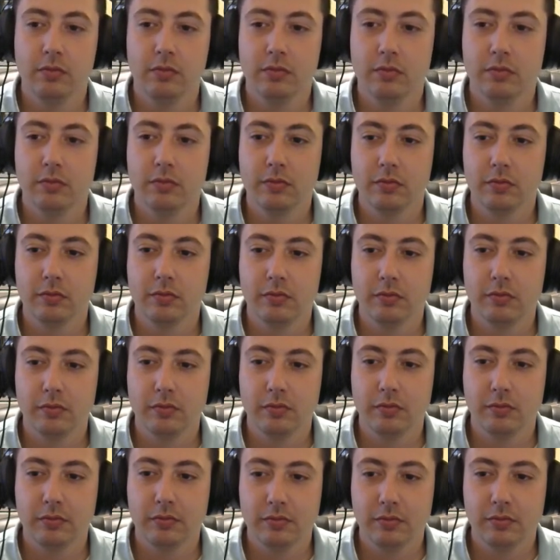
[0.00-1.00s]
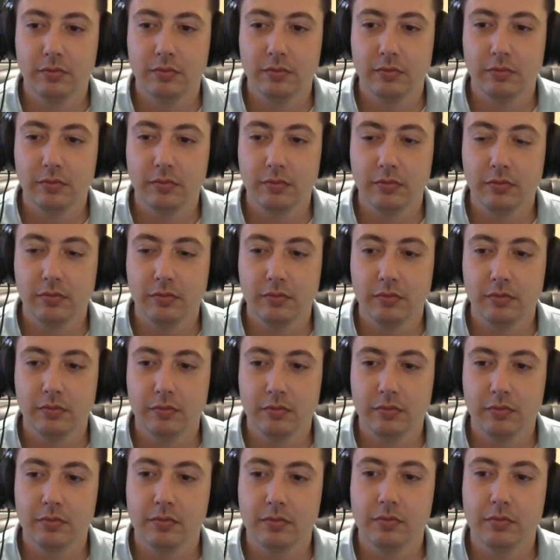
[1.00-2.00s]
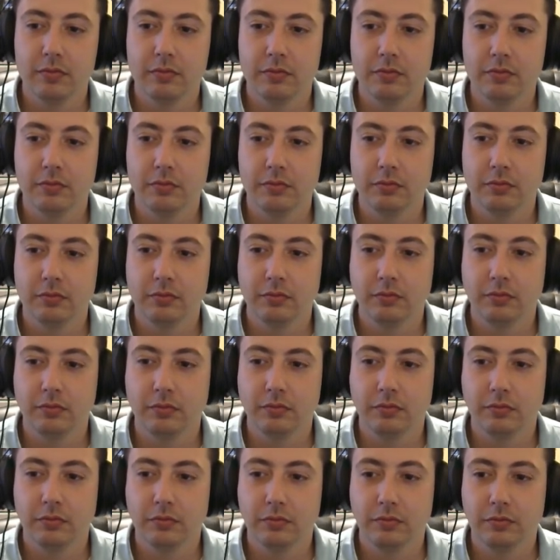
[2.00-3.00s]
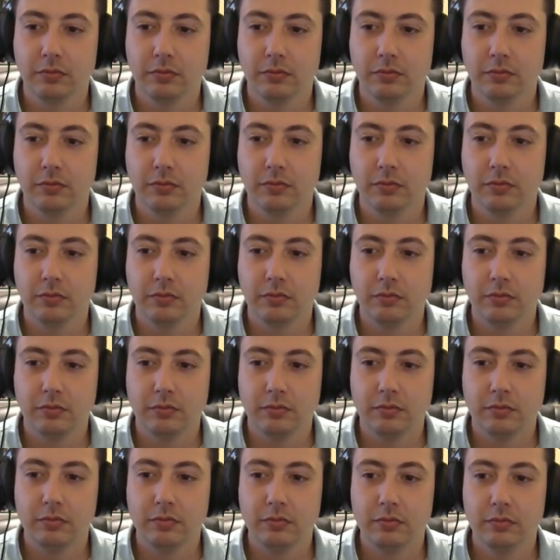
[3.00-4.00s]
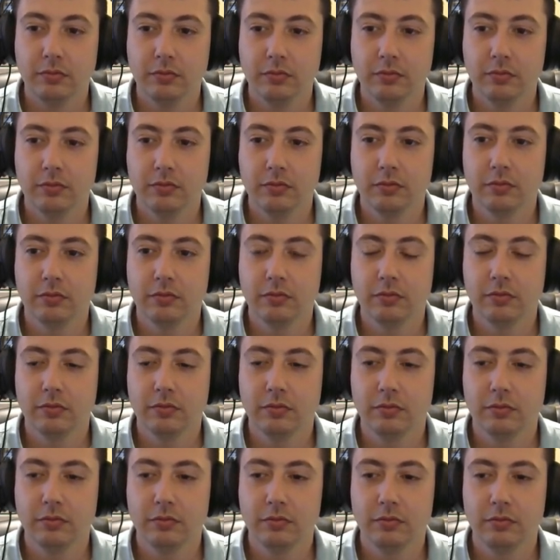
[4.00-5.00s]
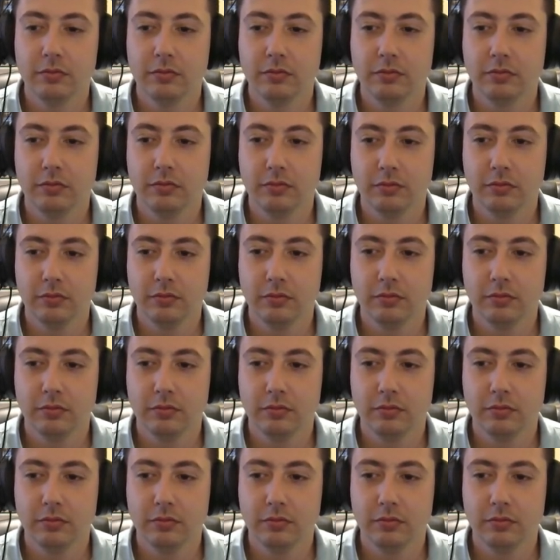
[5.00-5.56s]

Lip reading: (not speaking)